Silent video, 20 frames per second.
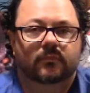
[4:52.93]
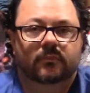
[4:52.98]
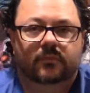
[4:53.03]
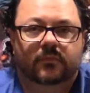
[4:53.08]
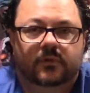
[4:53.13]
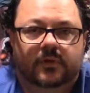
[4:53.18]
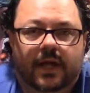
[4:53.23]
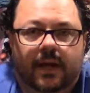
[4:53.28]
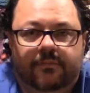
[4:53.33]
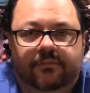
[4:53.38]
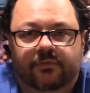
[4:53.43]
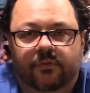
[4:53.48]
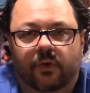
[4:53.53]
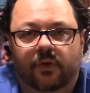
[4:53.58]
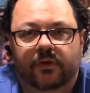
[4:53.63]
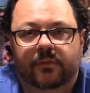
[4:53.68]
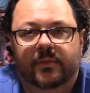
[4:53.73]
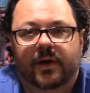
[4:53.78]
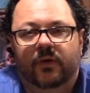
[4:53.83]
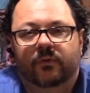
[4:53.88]
Top four,
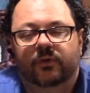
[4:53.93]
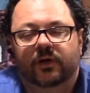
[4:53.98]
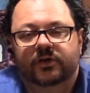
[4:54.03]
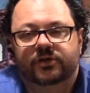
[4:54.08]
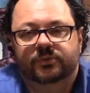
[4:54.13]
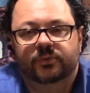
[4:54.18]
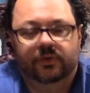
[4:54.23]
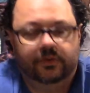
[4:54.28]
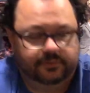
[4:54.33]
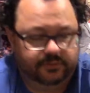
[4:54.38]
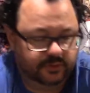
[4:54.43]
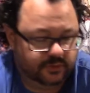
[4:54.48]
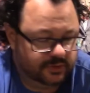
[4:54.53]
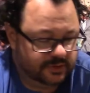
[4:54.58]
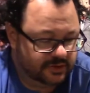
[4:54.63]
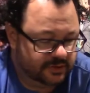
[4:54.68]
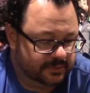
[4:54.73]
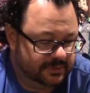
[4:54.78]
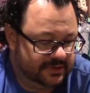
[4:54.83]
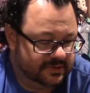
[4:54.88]
the Mount Rushmore of
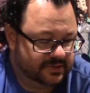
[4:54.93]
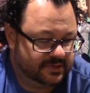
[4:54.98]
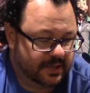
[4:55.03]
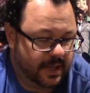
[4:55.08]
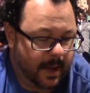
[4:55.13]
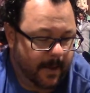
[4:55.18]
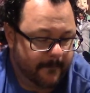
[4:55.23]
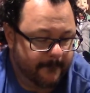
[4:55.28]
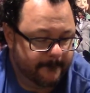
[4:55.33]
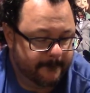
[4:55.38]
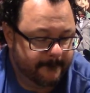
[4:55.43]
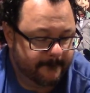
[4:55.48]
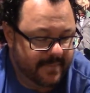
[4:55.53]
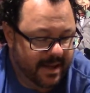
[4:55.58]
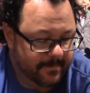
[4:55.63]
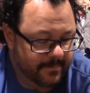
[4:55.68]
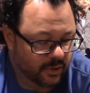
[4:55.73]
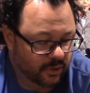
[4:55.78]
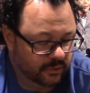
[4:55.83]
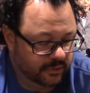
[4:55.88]
Christmas
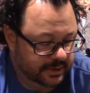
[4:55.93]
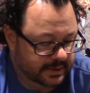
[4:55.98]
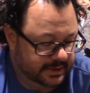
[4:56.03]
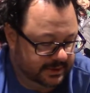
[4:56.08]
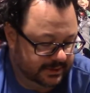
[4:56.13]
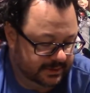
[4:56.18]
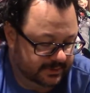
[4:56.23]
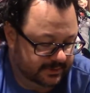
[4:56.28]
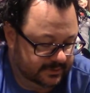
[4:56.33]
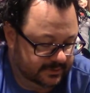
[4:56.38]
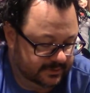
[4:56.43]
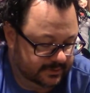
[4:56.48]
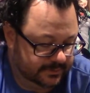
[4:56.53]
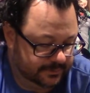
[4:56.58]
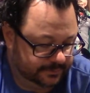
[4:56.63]
memories.